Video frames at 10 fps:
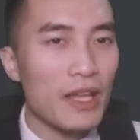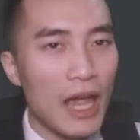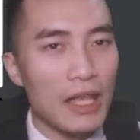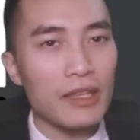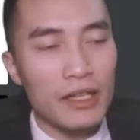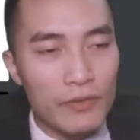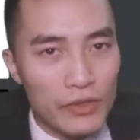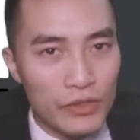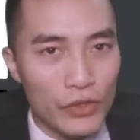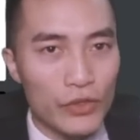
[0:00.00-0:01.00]
At the end of the
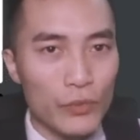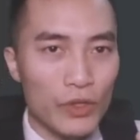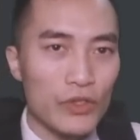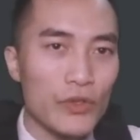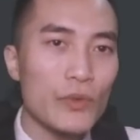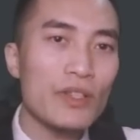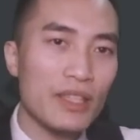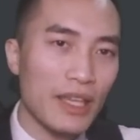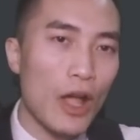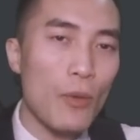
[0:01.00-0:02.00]
turn, reduce the
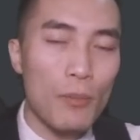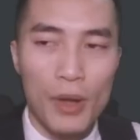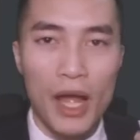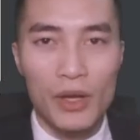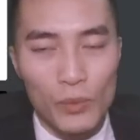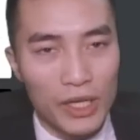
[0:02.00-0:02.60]
count by 1.